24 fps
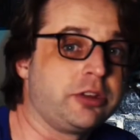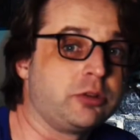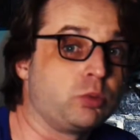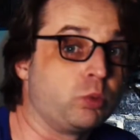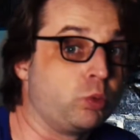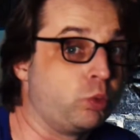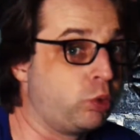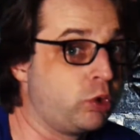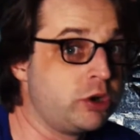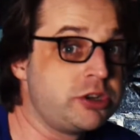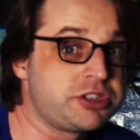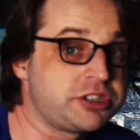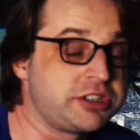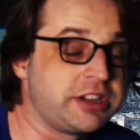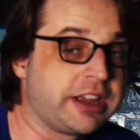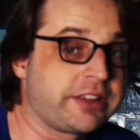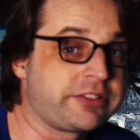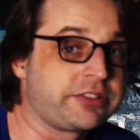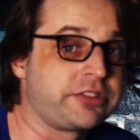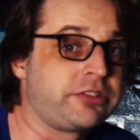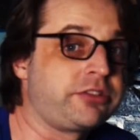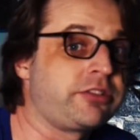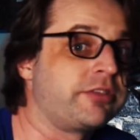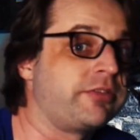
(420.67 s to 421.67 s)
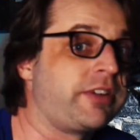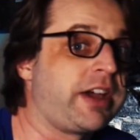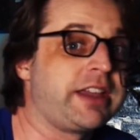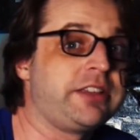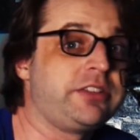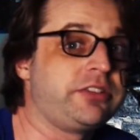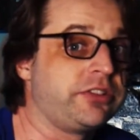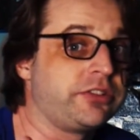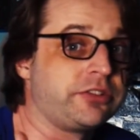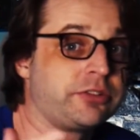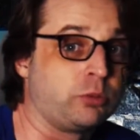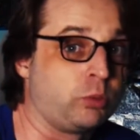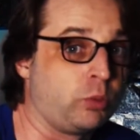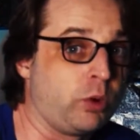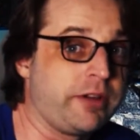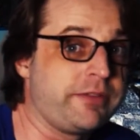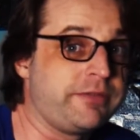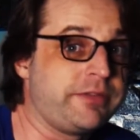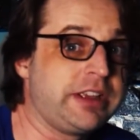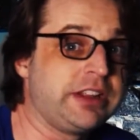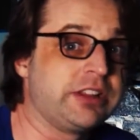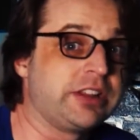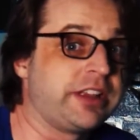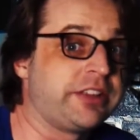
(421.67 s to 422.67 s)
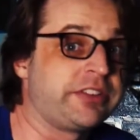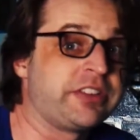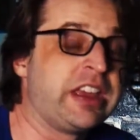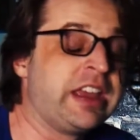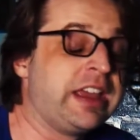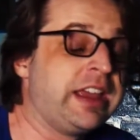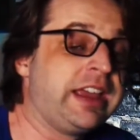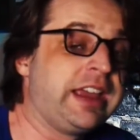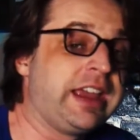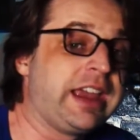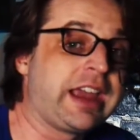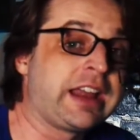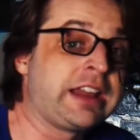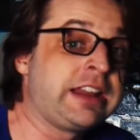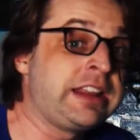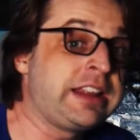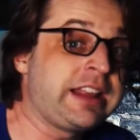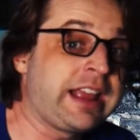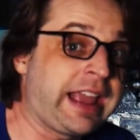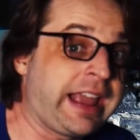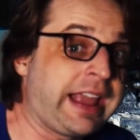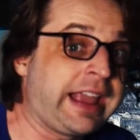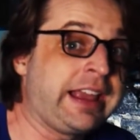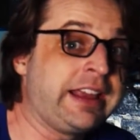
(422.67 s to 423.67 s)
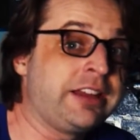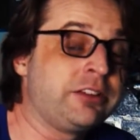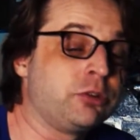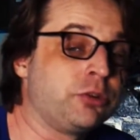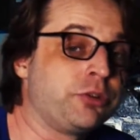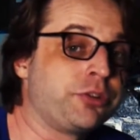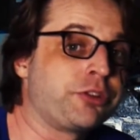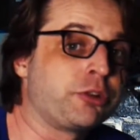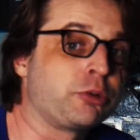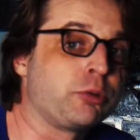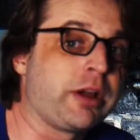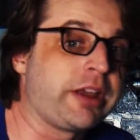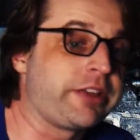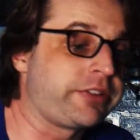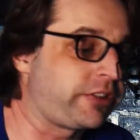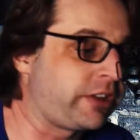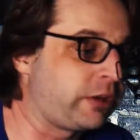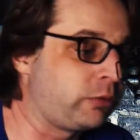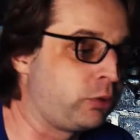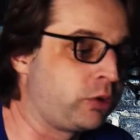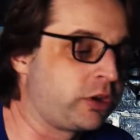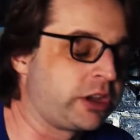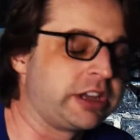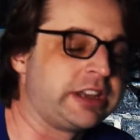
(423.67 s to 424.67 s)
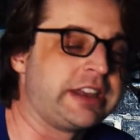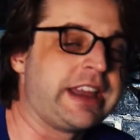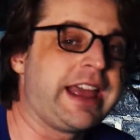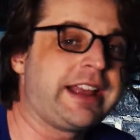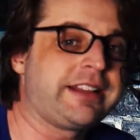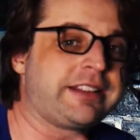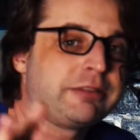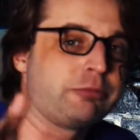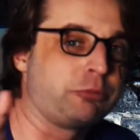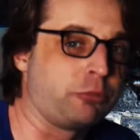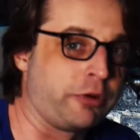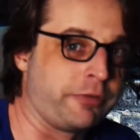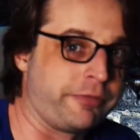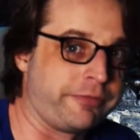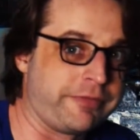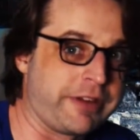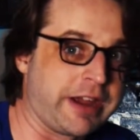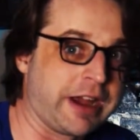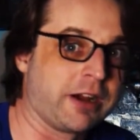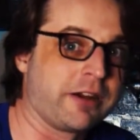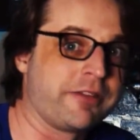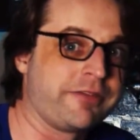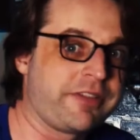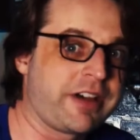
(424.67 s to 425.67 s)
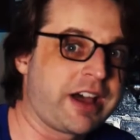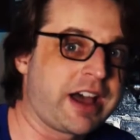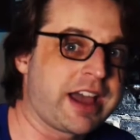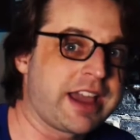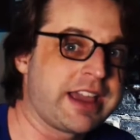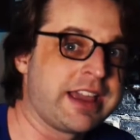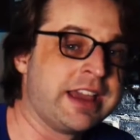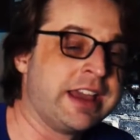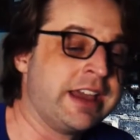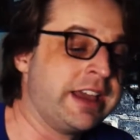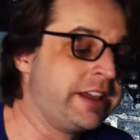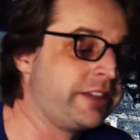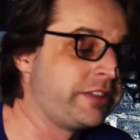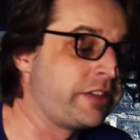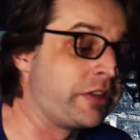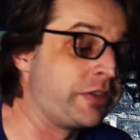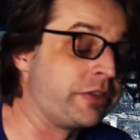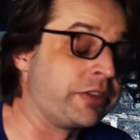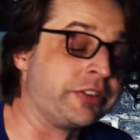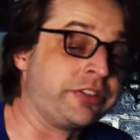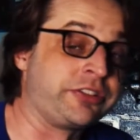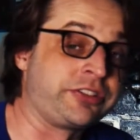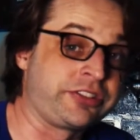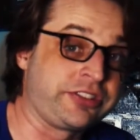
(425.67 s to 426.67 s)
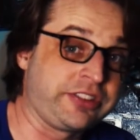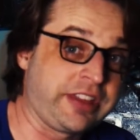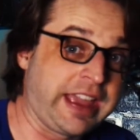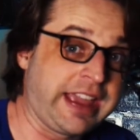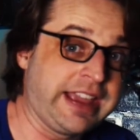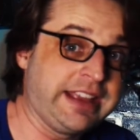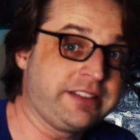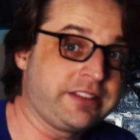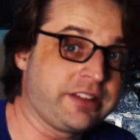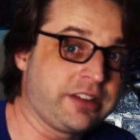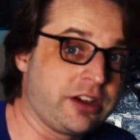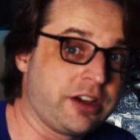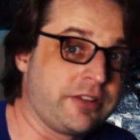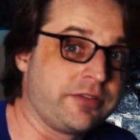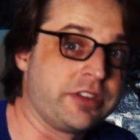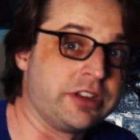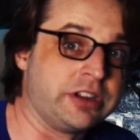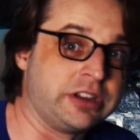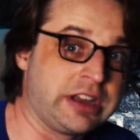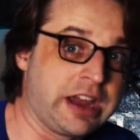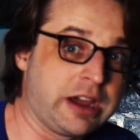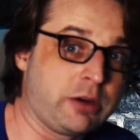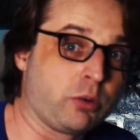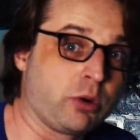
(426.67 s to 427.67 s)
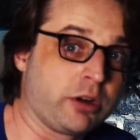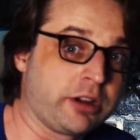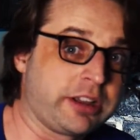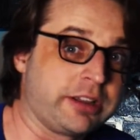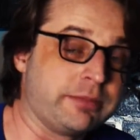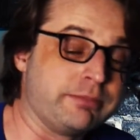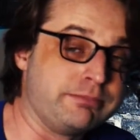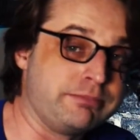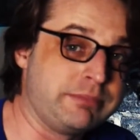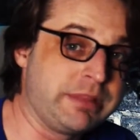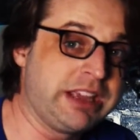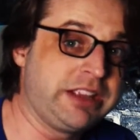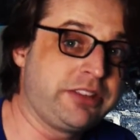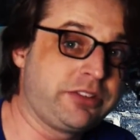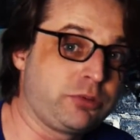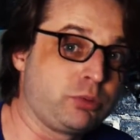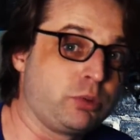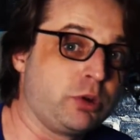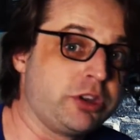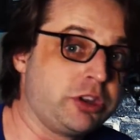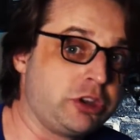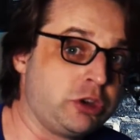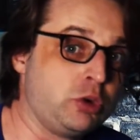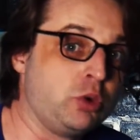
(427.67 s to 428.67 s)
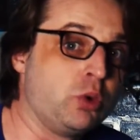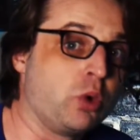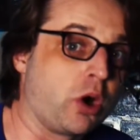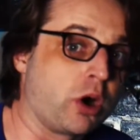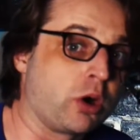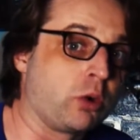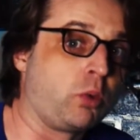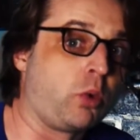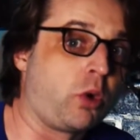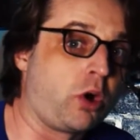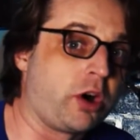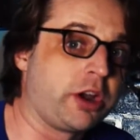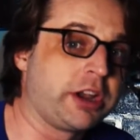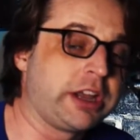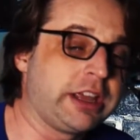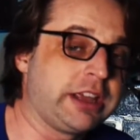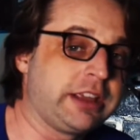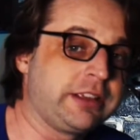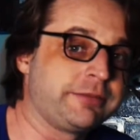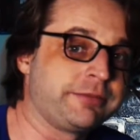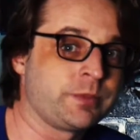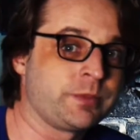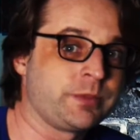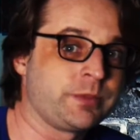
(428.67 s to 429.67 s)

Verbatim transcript: it which Nexus devices and what VLANs, and it handles the rest. It will connect, it will verify that the state of the network meets what you are wanting.